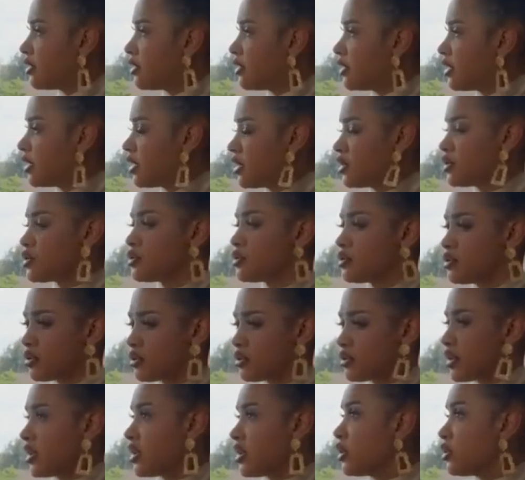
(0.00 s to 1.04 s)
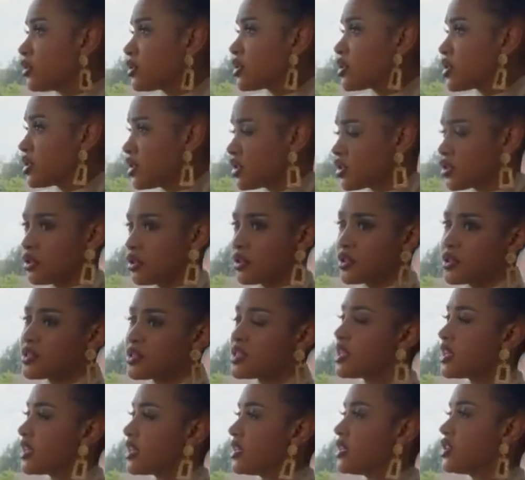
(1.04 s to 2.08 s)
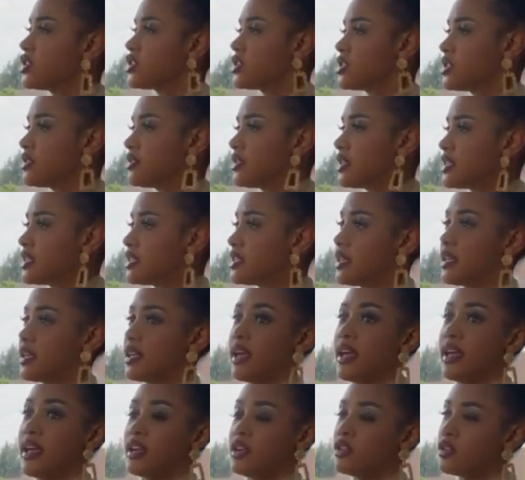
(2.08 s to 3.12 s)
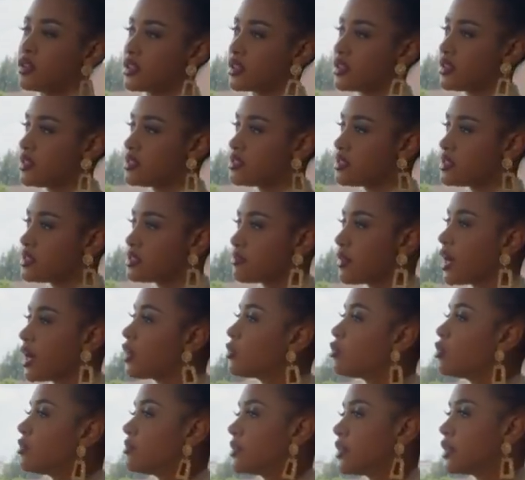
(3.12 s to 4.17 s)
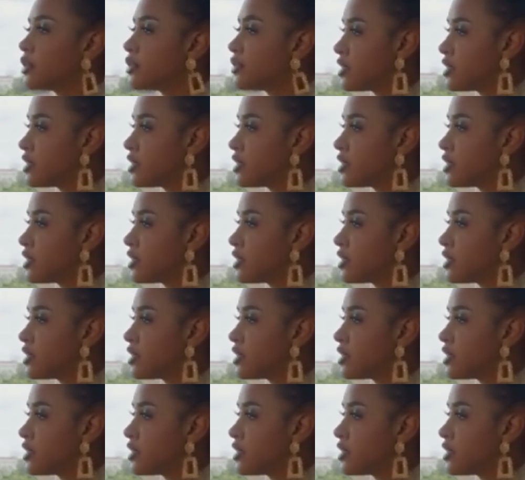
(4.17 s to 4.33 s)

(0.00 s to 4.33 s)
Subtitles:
He or she should also take initiative and say, hey, look, this is my woman,